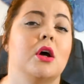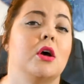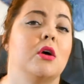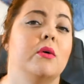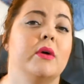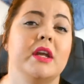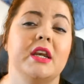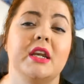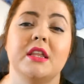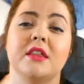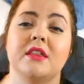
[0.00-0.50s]

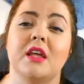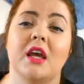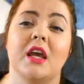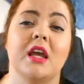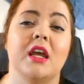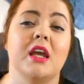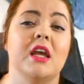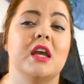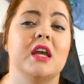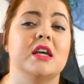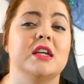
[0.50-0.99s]

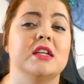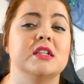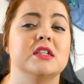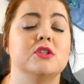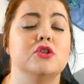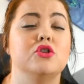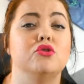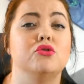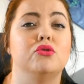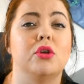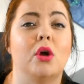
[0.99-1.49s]
anything
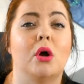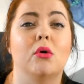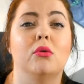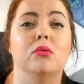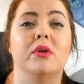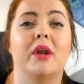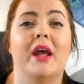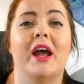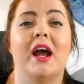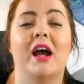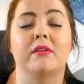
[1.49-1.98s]
is you don't
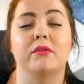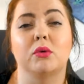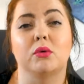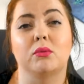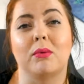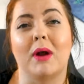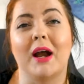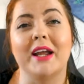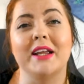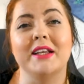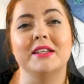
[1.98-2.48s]
have a
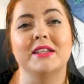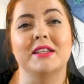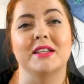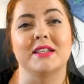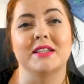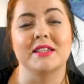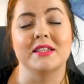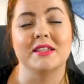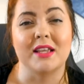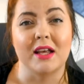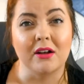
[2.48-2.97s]
right to
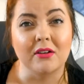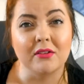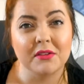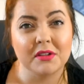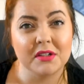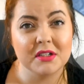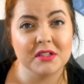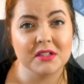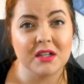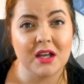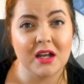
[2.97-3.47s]
sell the
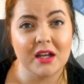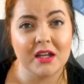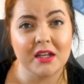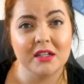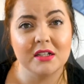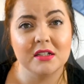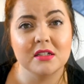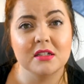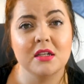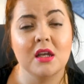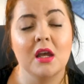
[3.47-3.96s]

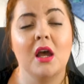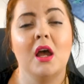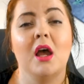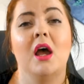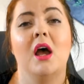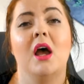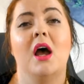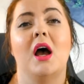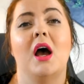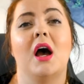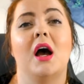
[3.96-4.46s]
designs.
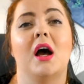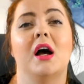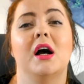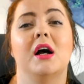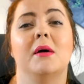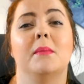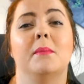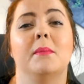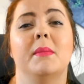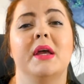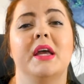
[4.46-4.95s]

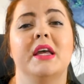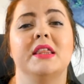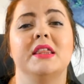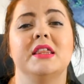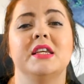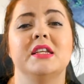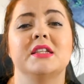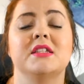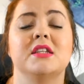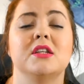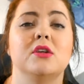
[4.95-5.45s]
And
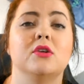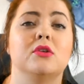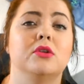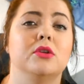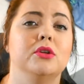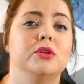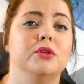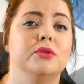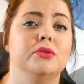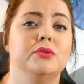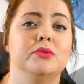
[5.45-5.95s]
this
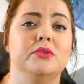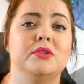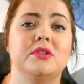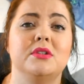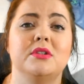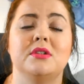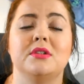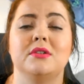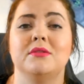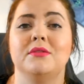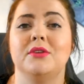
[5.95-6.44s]

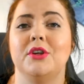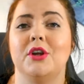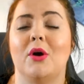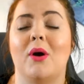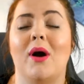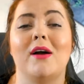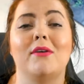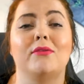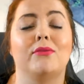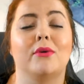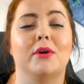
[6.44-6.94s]
includes,
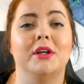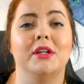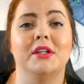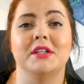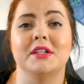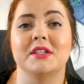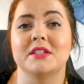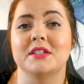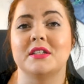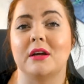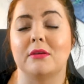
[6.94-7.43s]
I've run
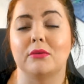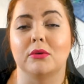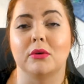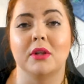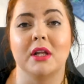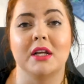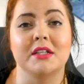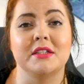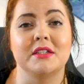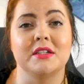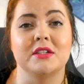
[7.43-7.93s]
into several
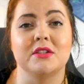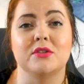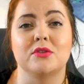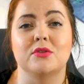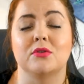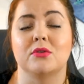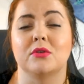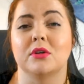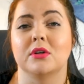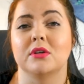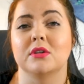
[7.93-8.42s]
Etsy
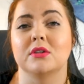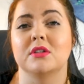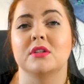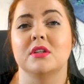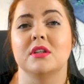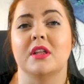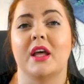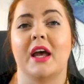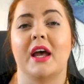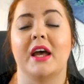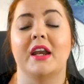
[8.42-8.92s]
stores
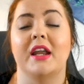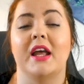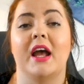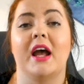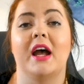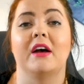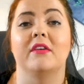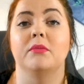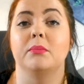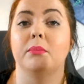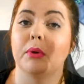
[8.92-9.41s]
that
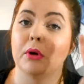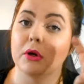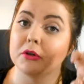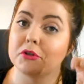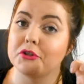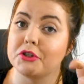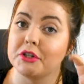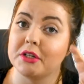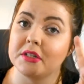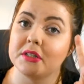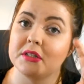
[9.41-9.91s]
have
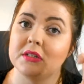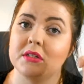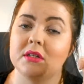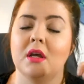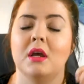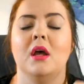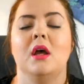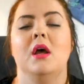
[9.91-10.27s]
purchased